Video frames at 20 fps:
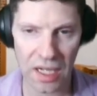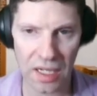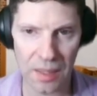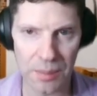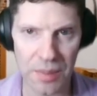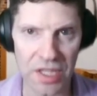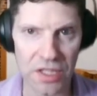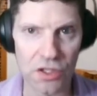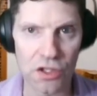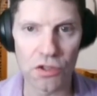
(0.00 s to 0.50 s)

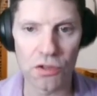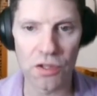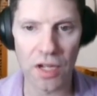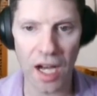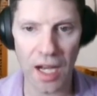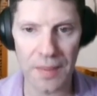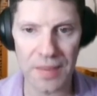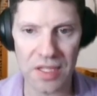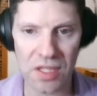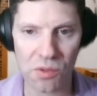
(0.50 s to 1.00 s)
bid 2
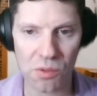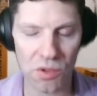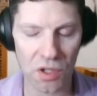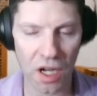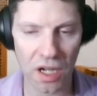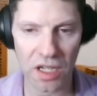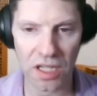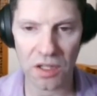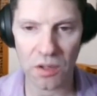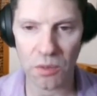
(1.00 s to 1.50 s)
diamonds. We're
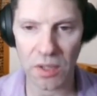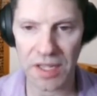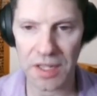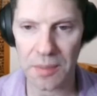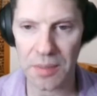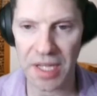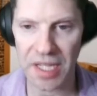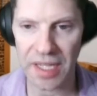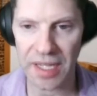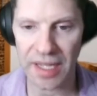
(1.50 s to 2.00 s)
not going to win the
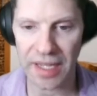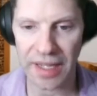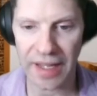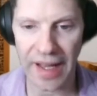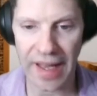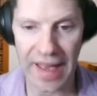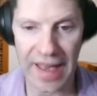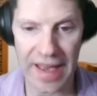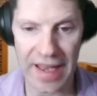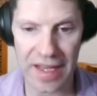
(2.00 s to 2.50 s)
bidding,
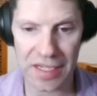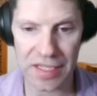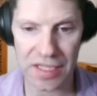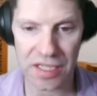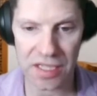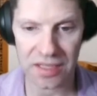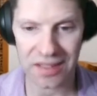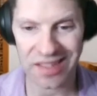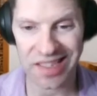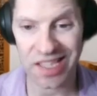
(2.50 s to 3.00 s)

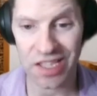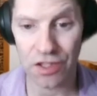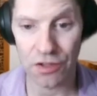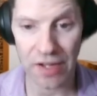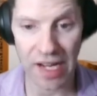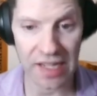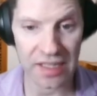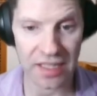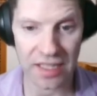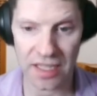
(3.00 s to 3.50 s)
and lead
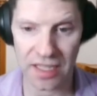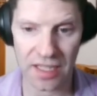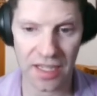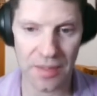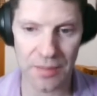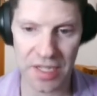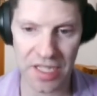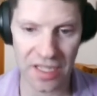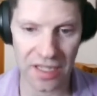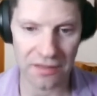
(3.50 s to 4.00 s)
directing. I
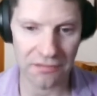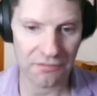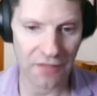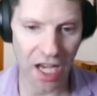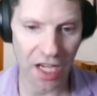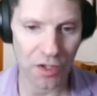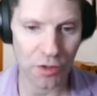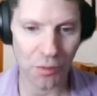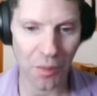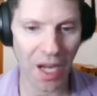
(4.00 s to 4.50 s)
mean,
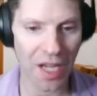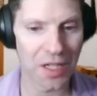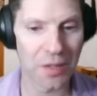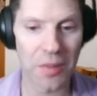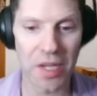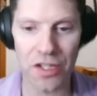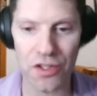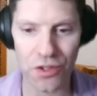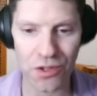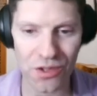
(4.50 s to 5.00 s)
I don't mind a
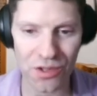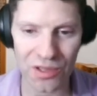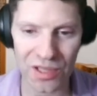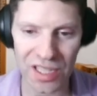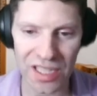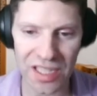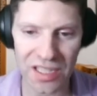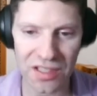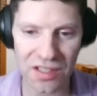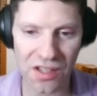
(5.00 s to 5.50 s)
major suit
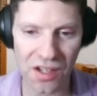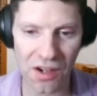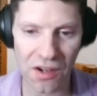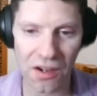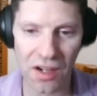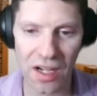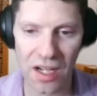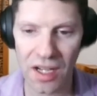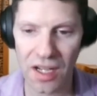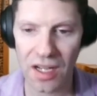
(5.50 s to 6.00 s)
lead.
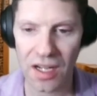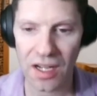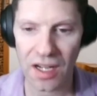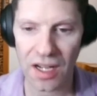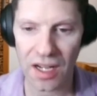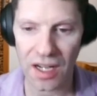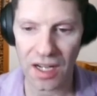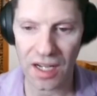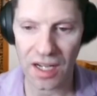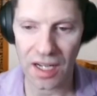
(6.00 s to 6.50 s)
So,
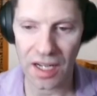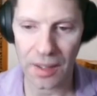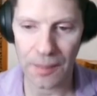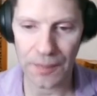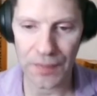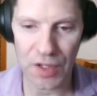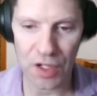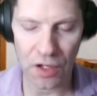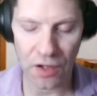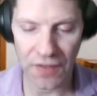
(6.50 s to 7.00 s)

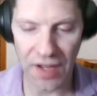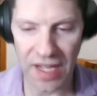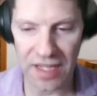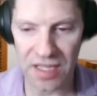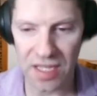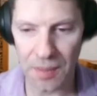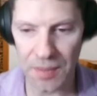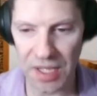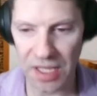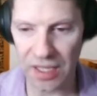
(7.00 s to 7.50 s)
if I had
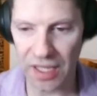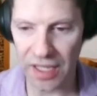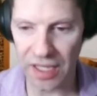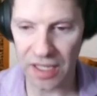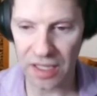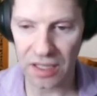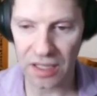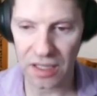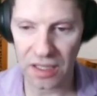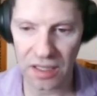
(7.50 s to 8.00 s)
something
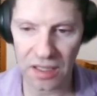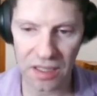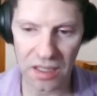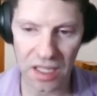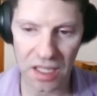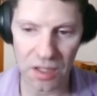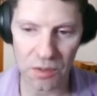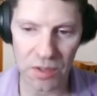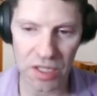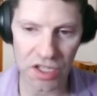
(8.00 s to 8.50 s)
like
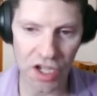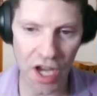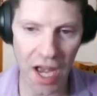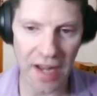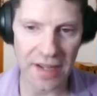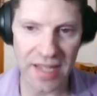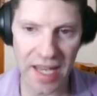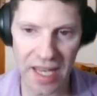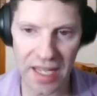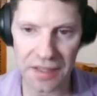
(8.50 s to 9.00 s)
king, queen,
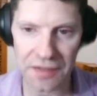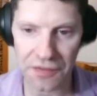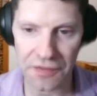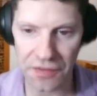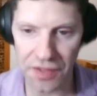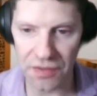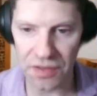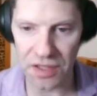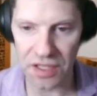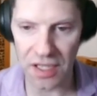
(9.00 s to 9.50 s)
jack, 10,
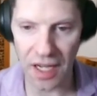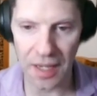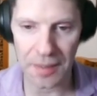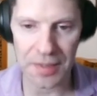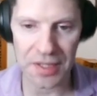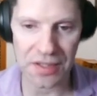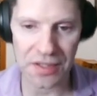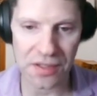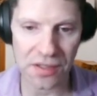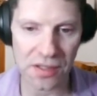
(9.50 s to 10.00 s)
5th of
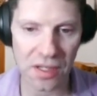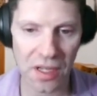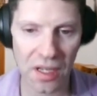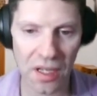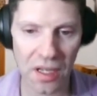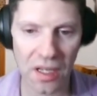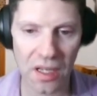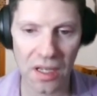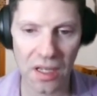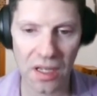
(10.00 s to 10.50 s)
diamonds,
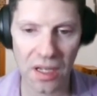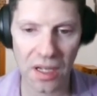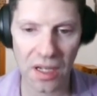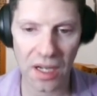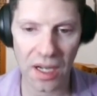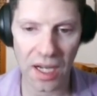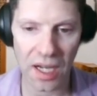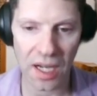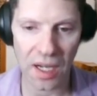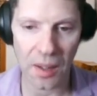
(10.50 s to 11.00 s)

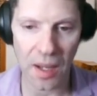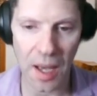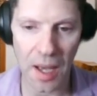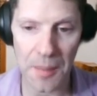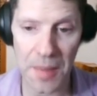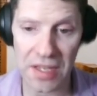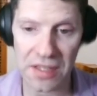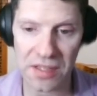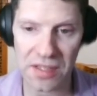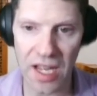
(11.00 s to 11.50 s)
I
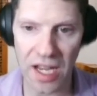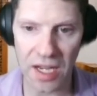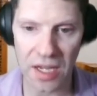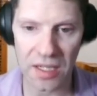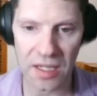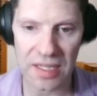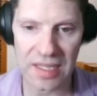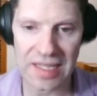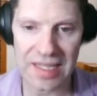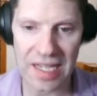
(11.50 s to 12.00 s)
may
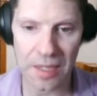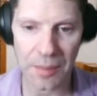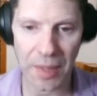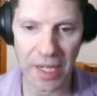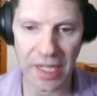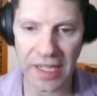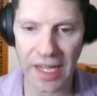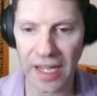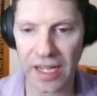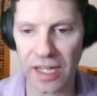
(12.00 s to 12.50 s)
stick
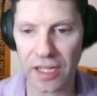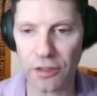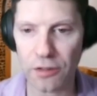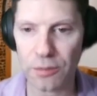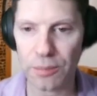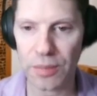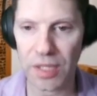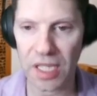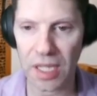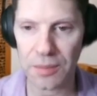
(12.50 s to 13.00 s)
my neck out,
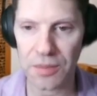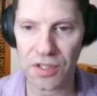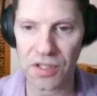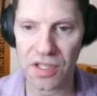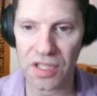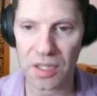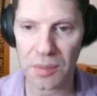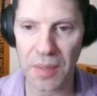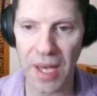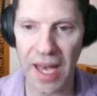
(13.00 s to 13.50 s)
but I'm just
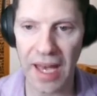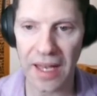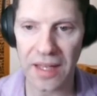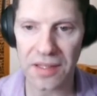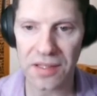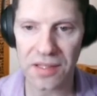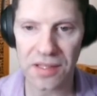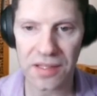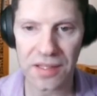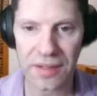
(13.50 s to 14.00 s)
going to
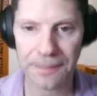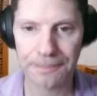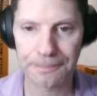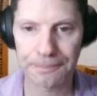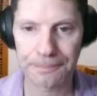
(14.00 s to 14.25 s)
pass.